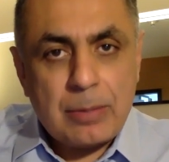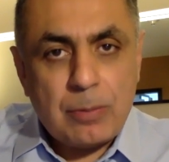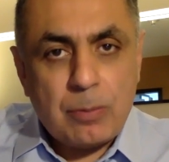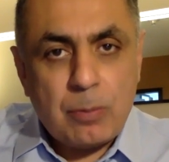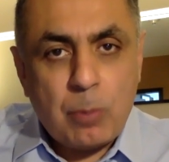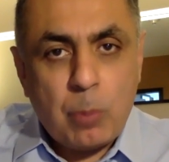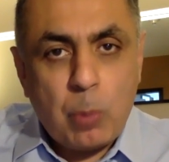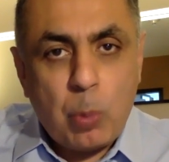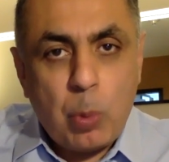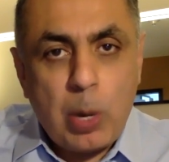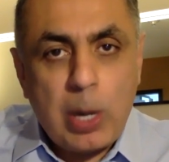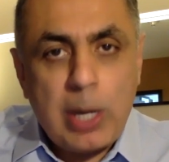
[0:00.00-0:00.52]

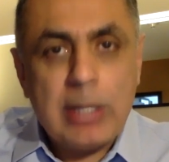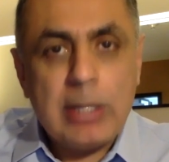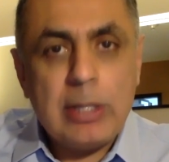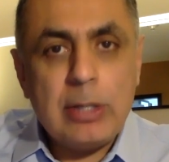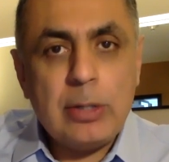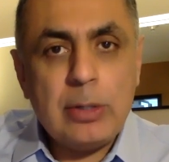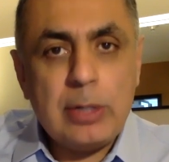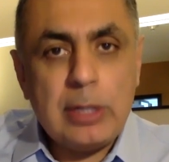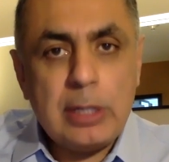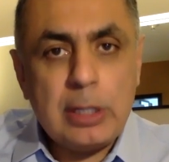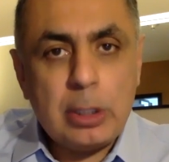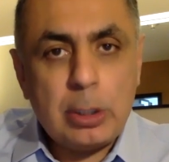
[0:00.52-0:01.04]
when
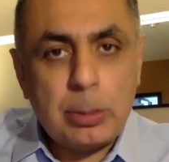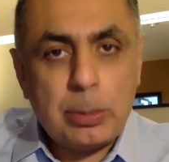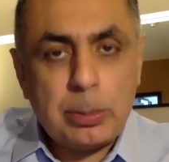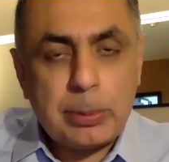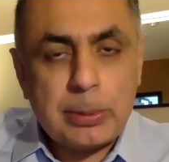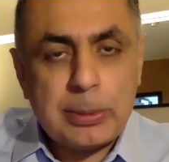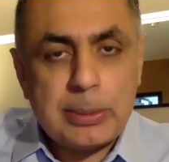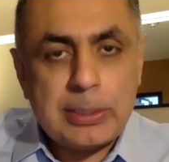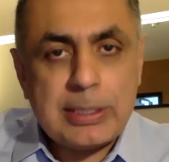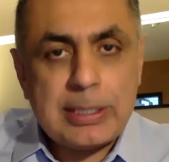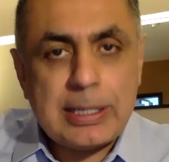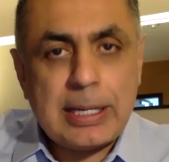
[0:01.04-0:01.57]
you need to
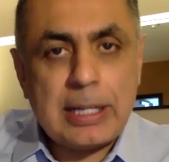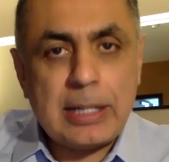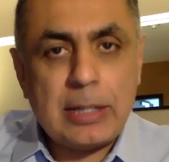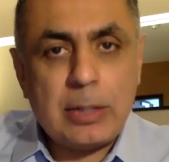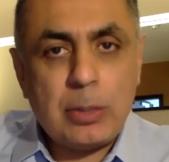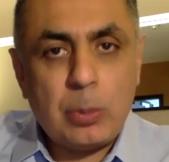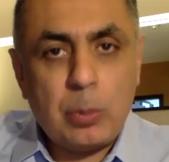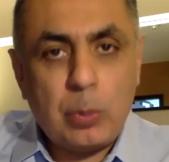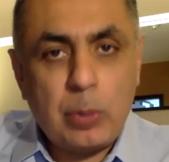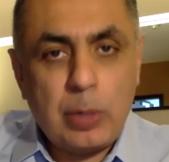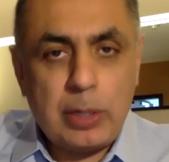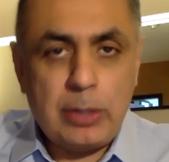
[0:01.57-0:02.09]
present,
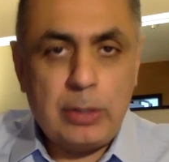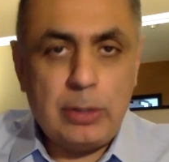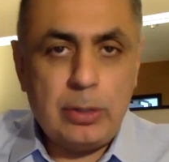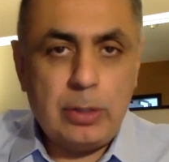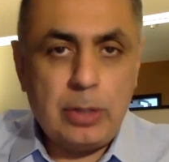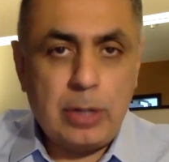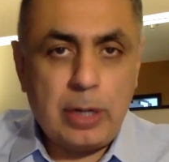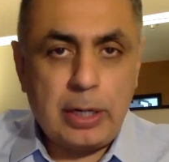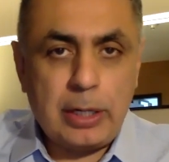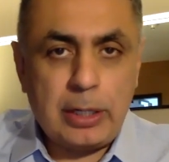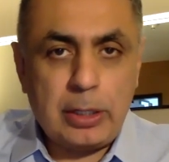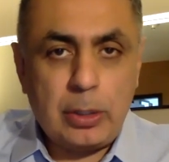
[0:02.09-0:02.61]
when you
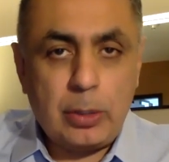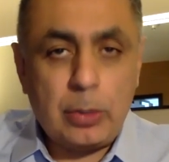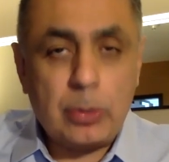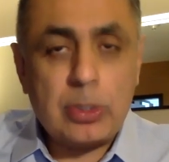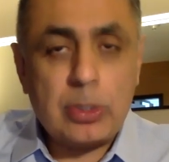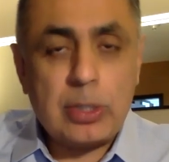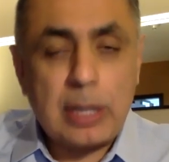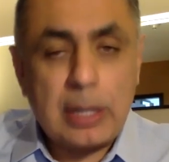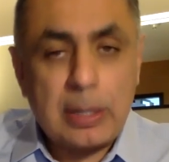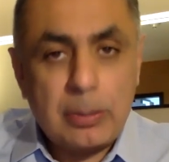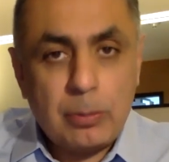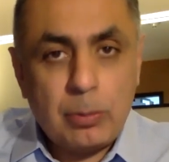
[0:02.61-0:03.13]
diagnose,
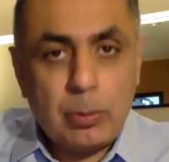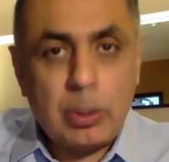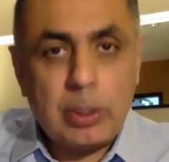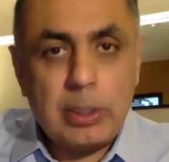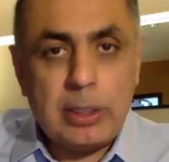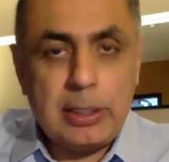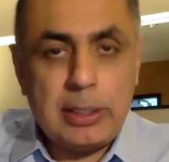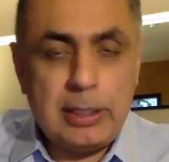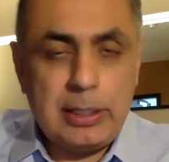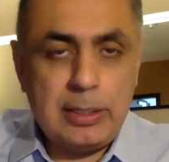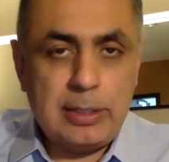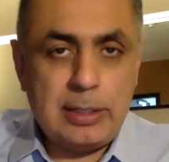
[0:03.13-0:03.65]
and what
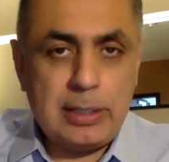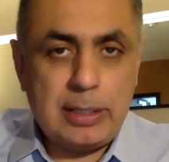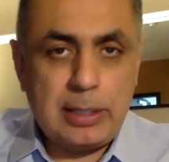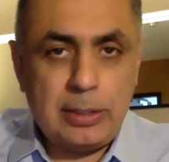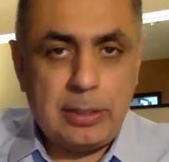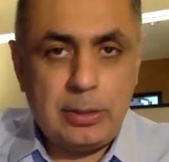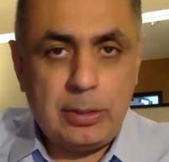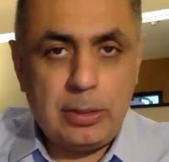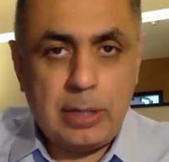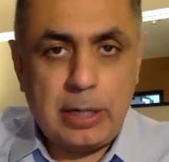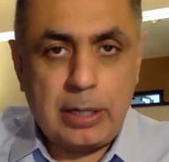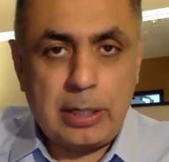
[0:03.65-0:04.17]
it is that
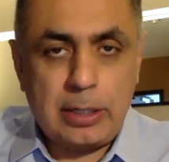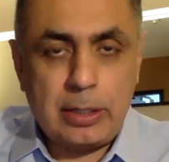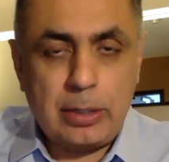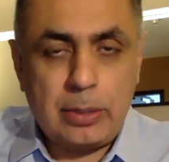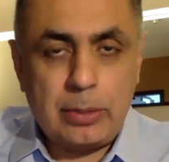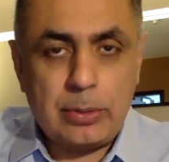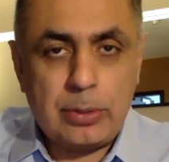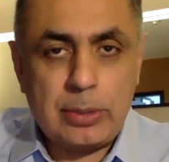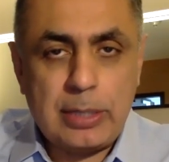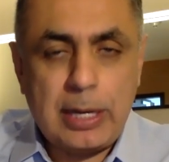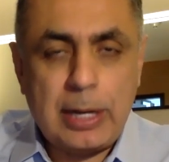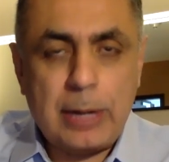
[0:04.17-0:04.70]
you
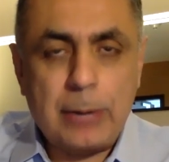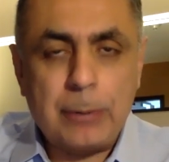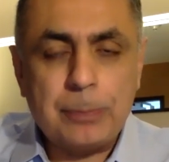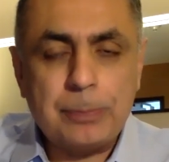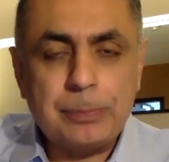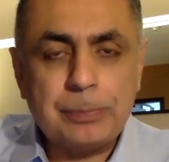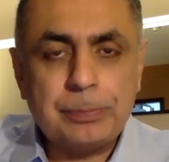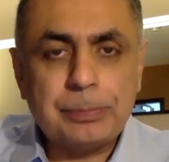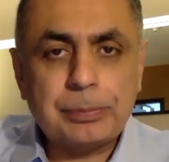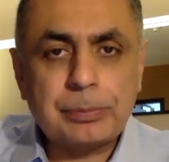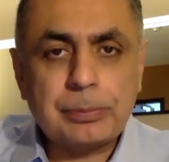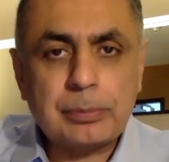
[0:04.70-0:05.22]
diagnose. Now,
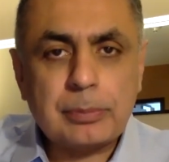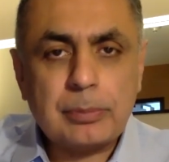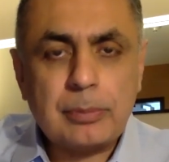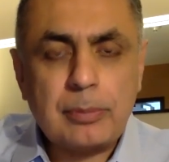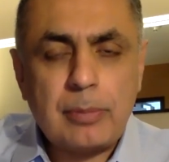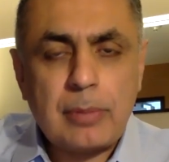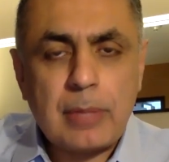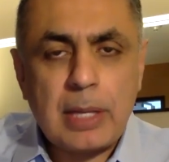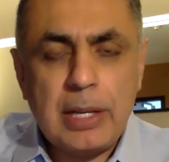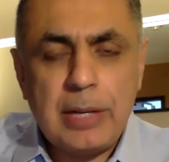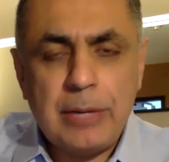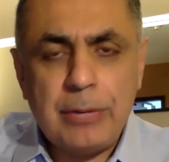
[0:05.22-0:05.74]

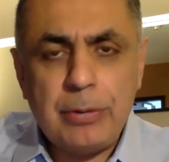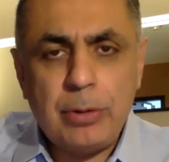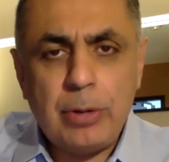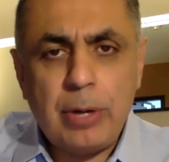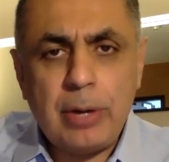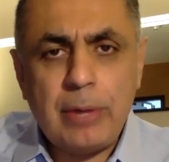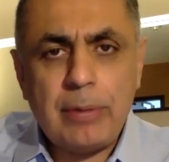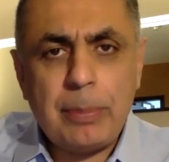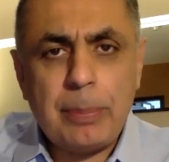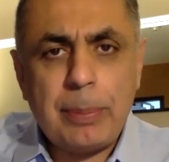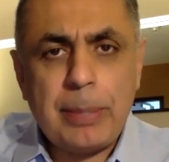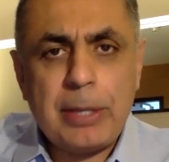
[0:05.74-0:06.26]
if you
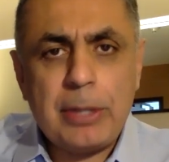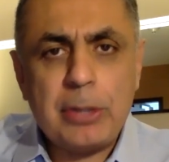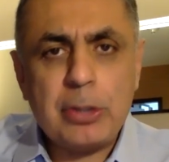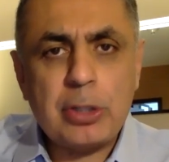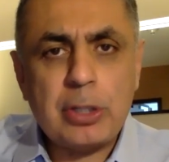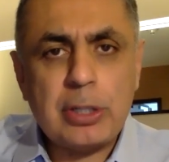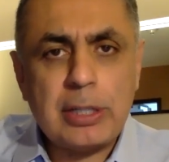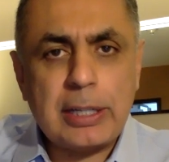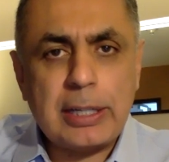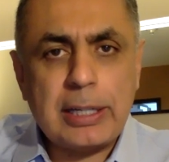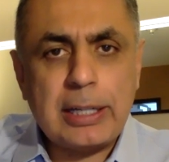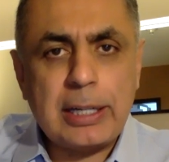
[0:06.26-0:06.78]
have a
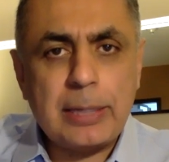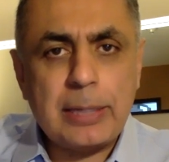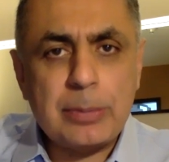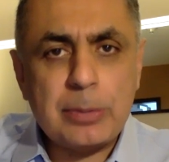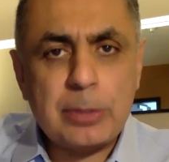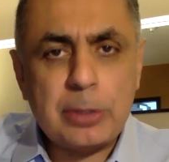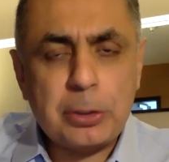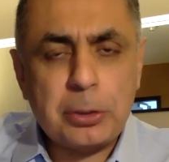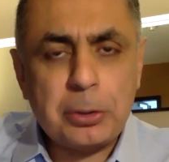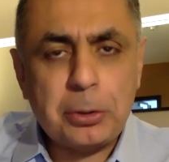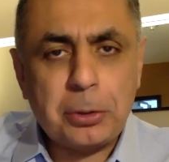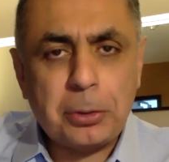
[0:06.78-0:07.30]
patient that comes
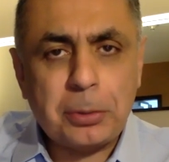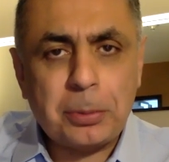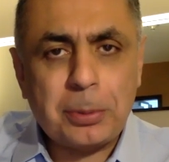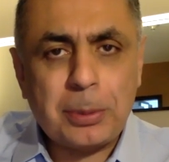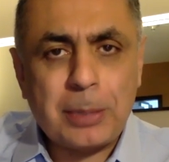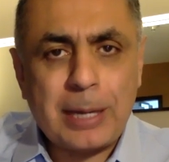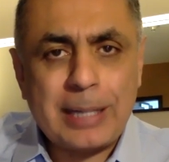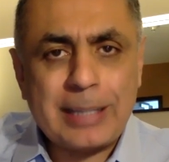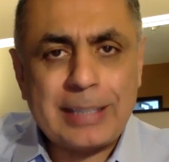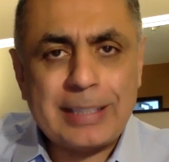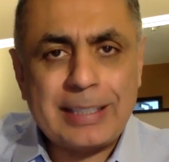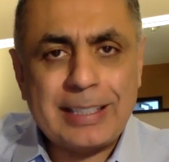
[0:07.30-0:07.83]
into your
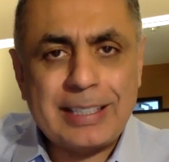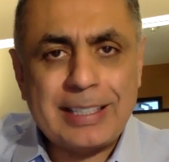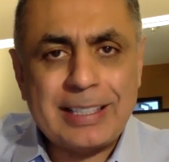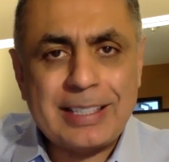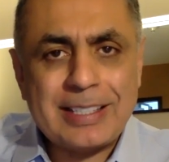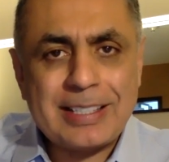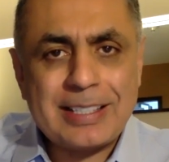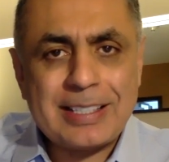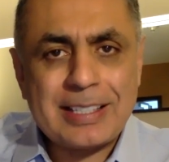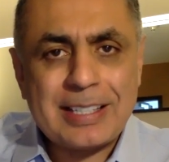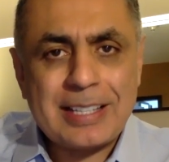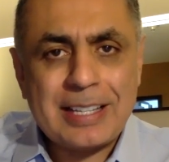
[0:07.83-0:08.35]

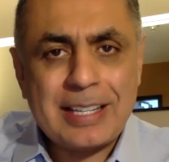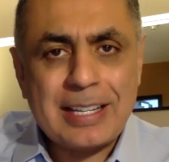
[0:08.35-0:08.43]
practice